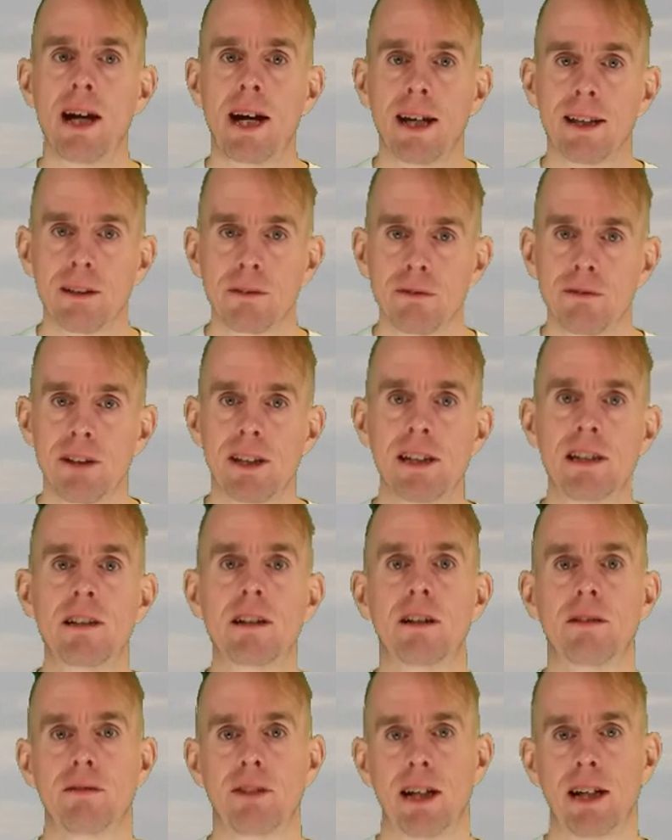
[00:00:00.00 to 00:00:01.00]
and the
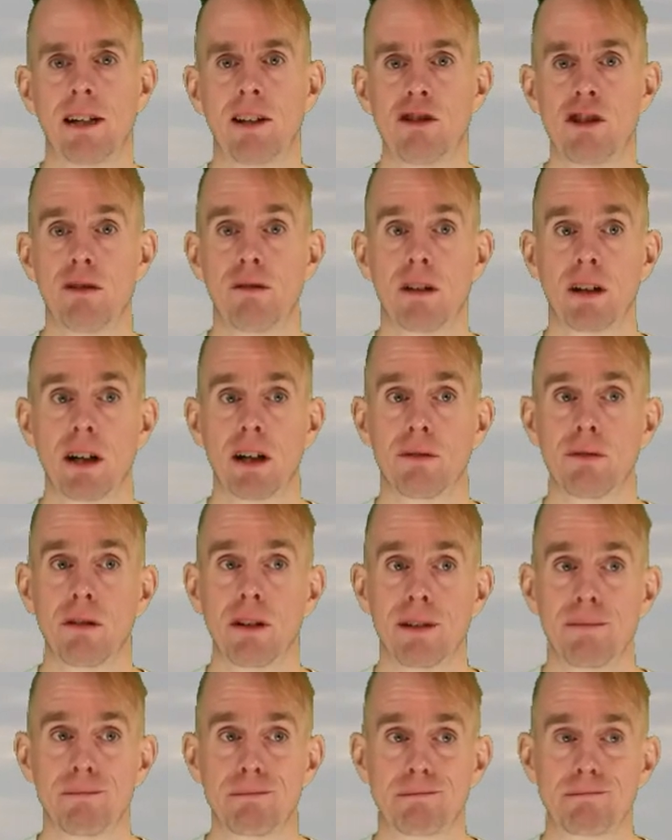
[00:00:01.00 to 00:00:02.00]
feed for energy
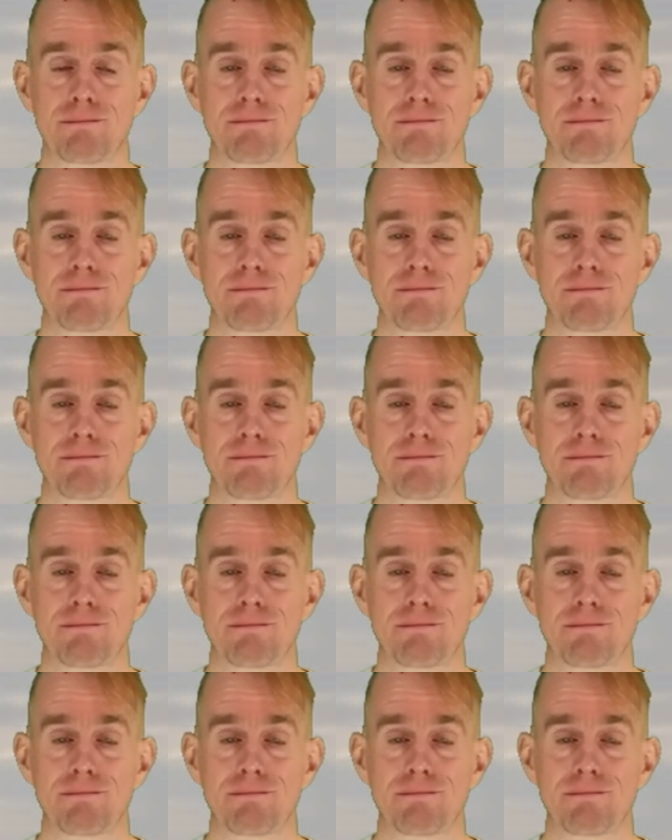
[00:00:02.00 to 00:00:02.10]
recovery.